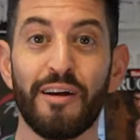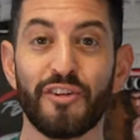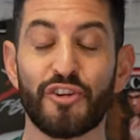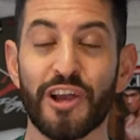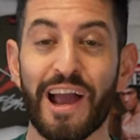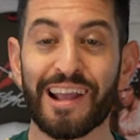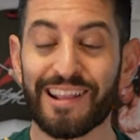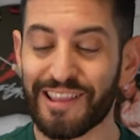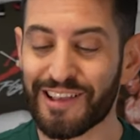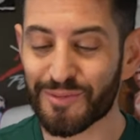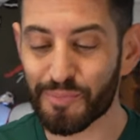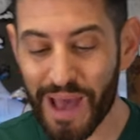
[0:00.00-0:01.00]
Check
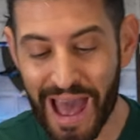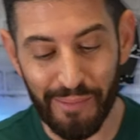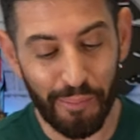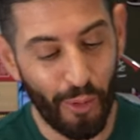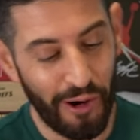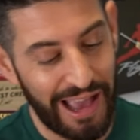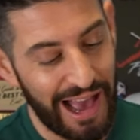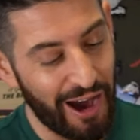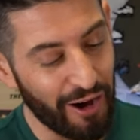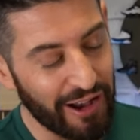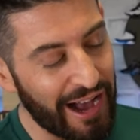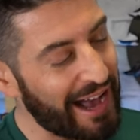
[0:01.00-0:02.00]
this bad boy
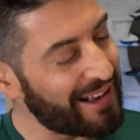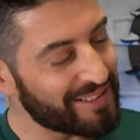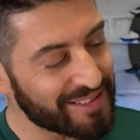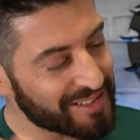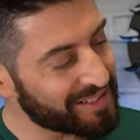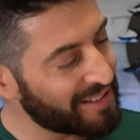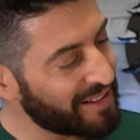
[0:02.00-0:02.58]
out. Guys,